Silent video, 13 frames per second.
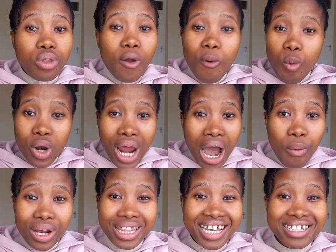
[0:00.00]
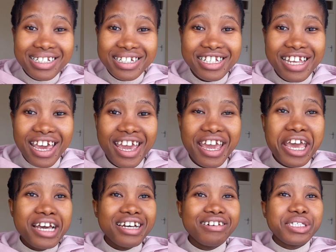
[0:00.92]
with our textured hair,
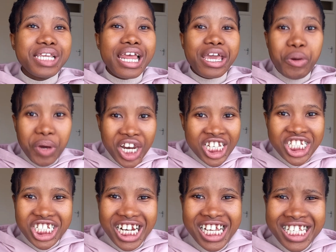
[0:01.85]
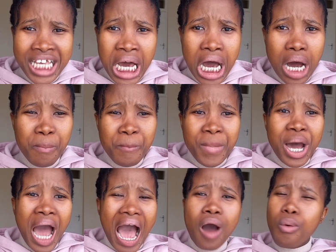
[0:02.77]
it's like when it shrinks up,
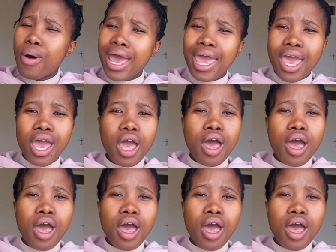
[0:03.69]
our hair,